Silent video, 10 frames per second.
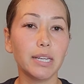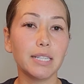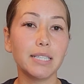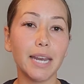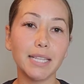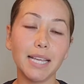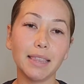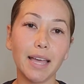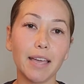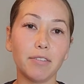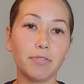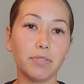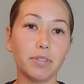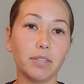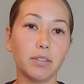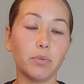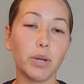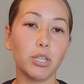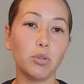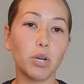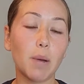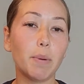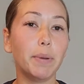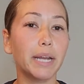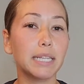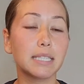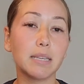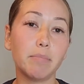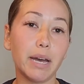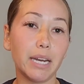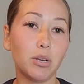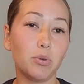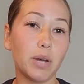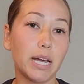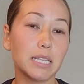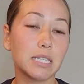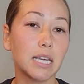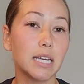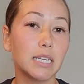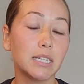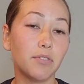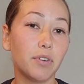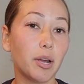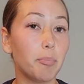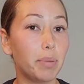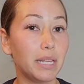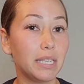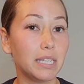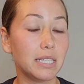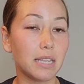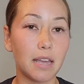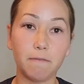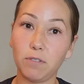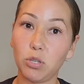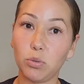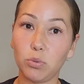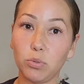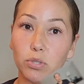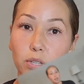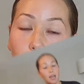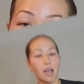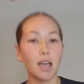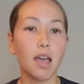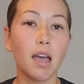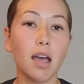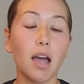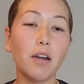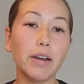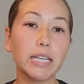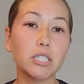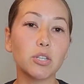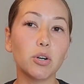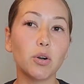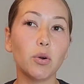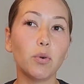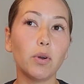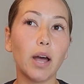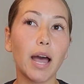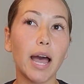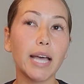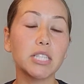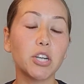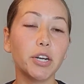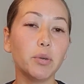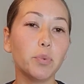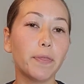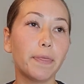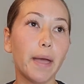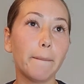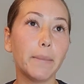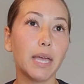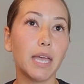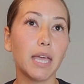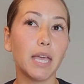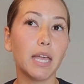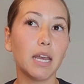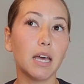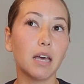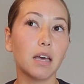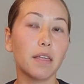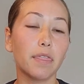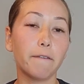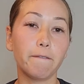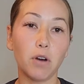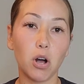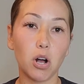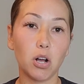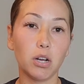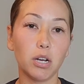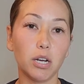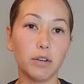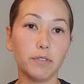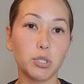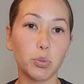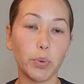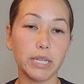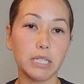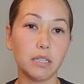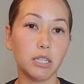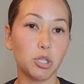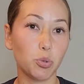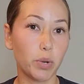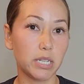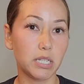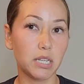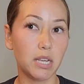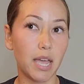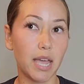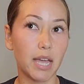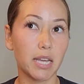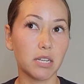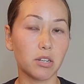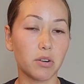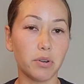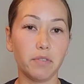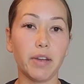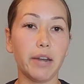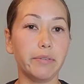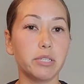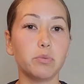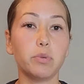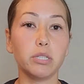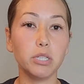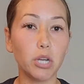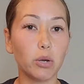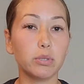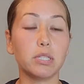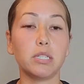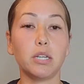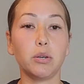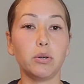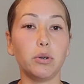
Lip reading: day-to-day life when you come up against somebody who has different opinions and views. All right, so I started with them in the fall of 2020 and coronavirus was, still